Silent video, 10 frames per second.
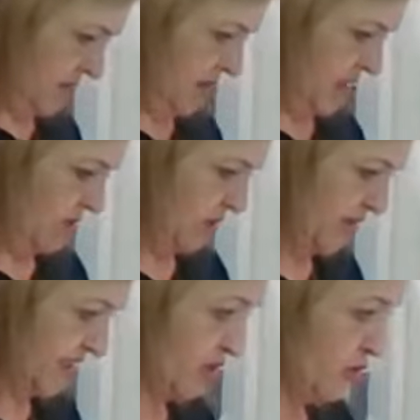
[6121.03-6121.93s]
I don't know where
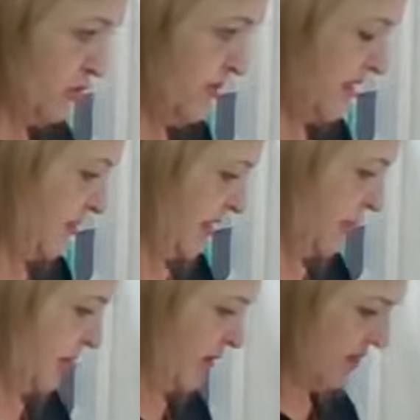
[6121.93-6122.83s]
it's going, but it's making
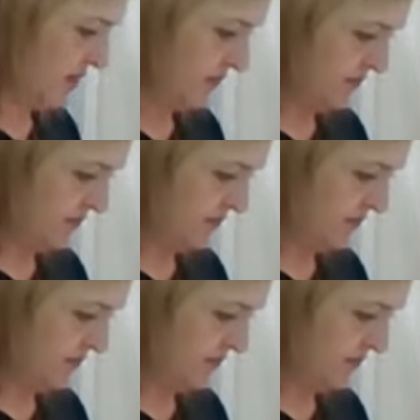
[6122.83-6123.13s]
me nervous.